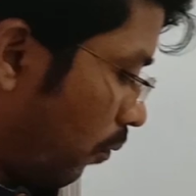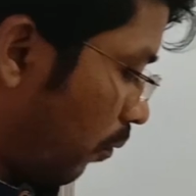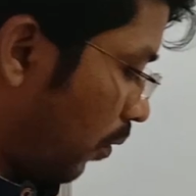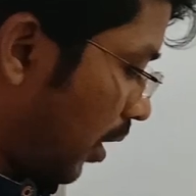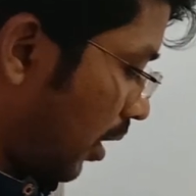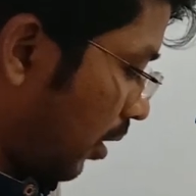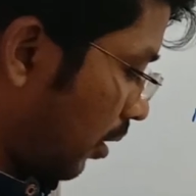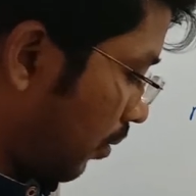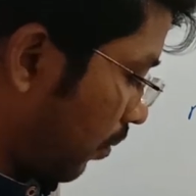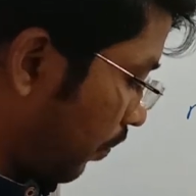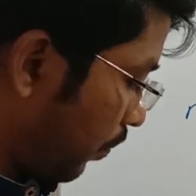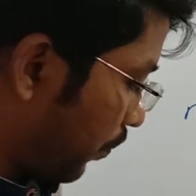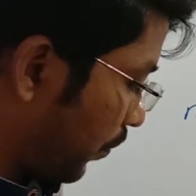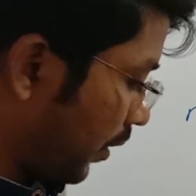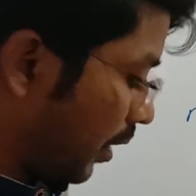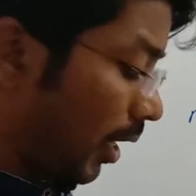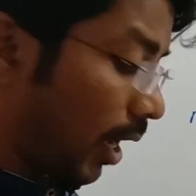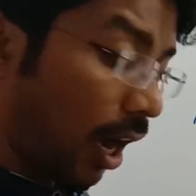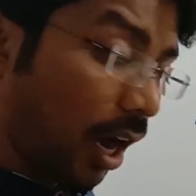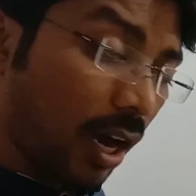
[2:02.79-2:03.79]
where
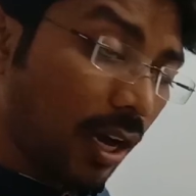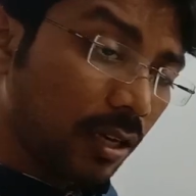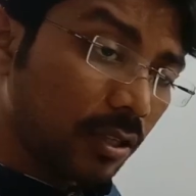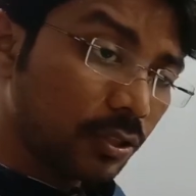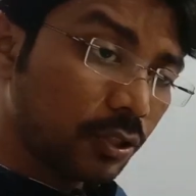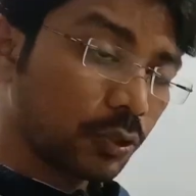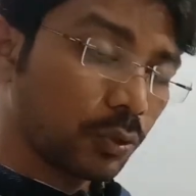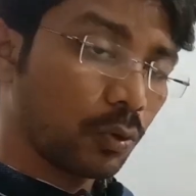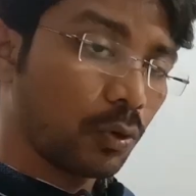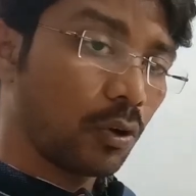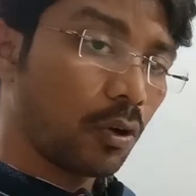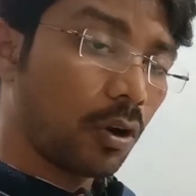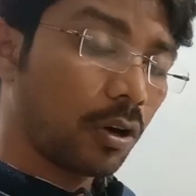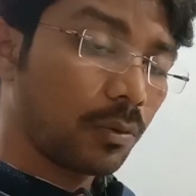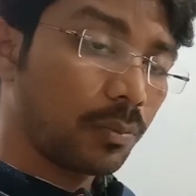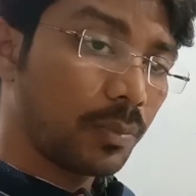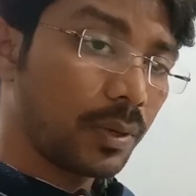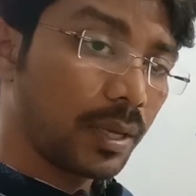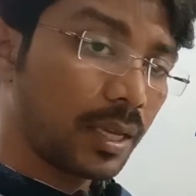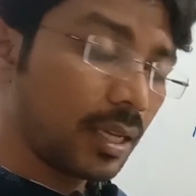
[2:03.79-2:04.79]
r should
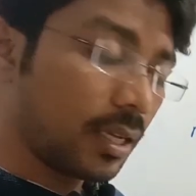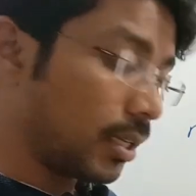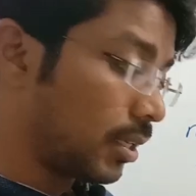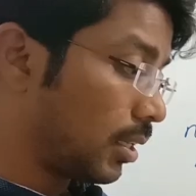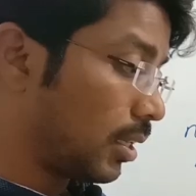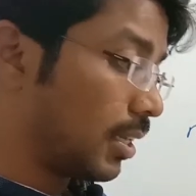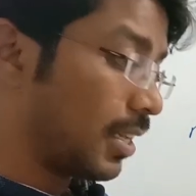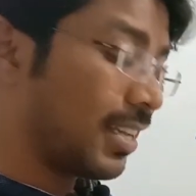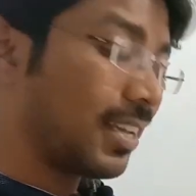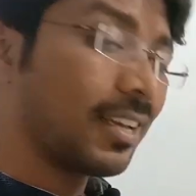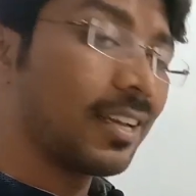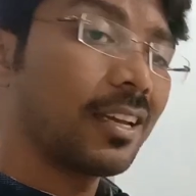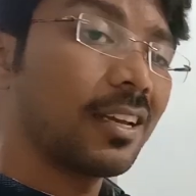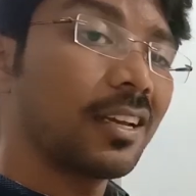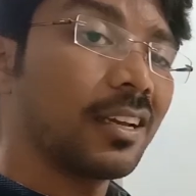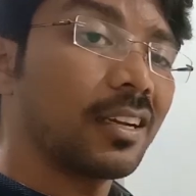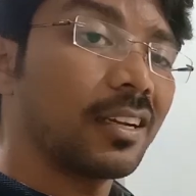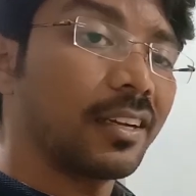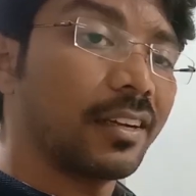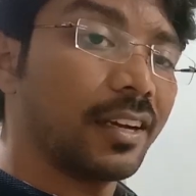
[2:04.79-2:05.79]
not be
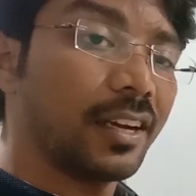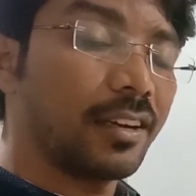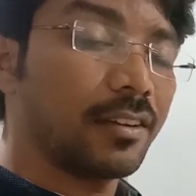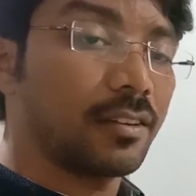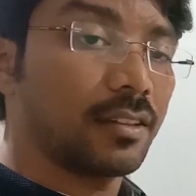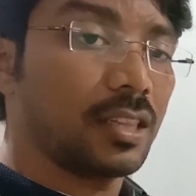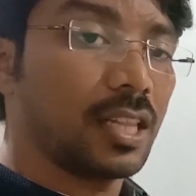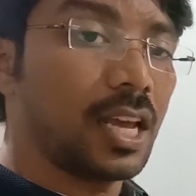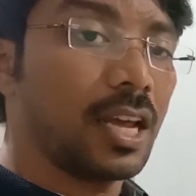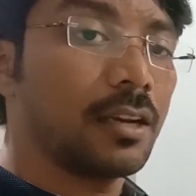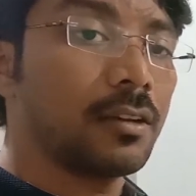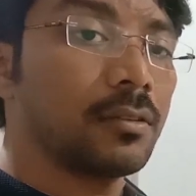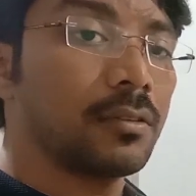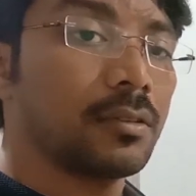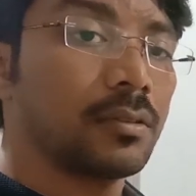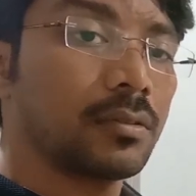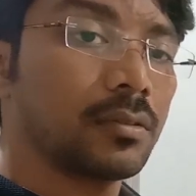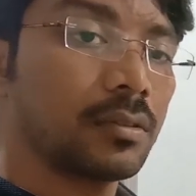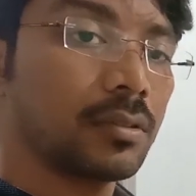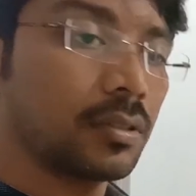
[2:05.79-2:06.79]
greater
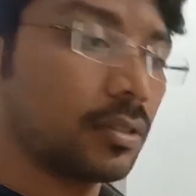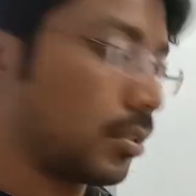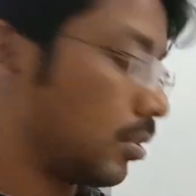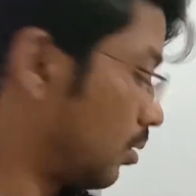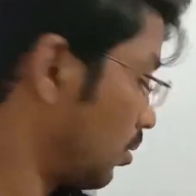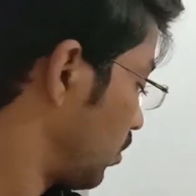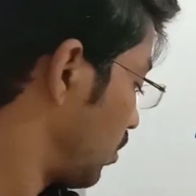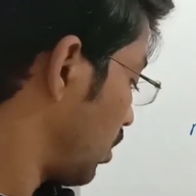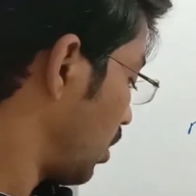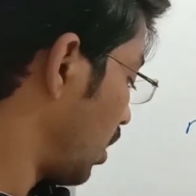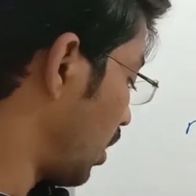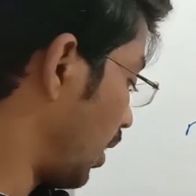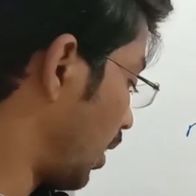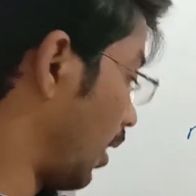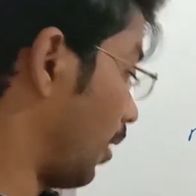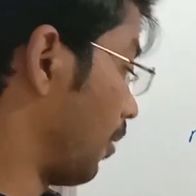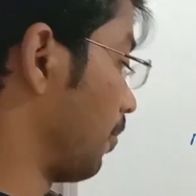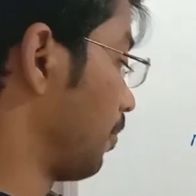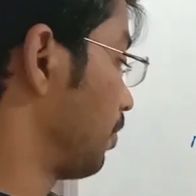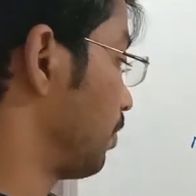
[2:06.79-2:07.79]
than
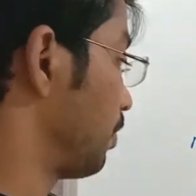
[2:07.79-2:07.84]
n.